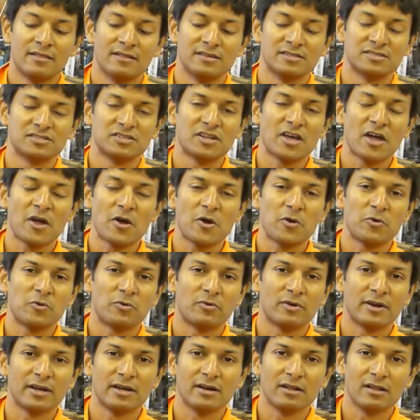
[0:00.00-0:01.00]
There's no
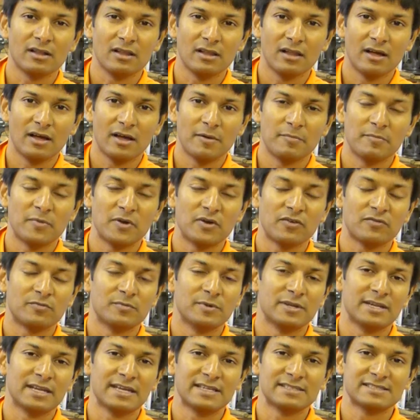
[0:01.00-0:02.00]
real
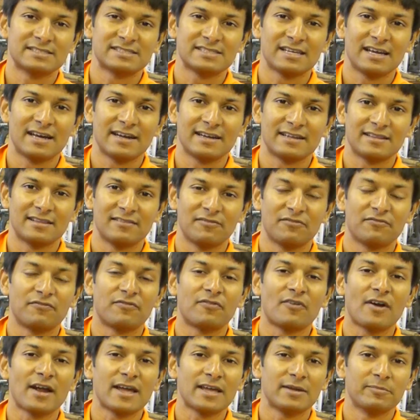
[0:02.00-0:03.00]
movement inside the
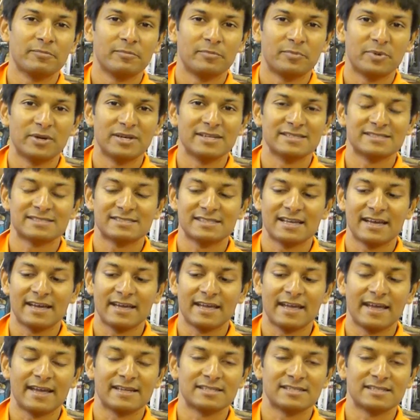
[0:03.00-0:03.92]
frame per se,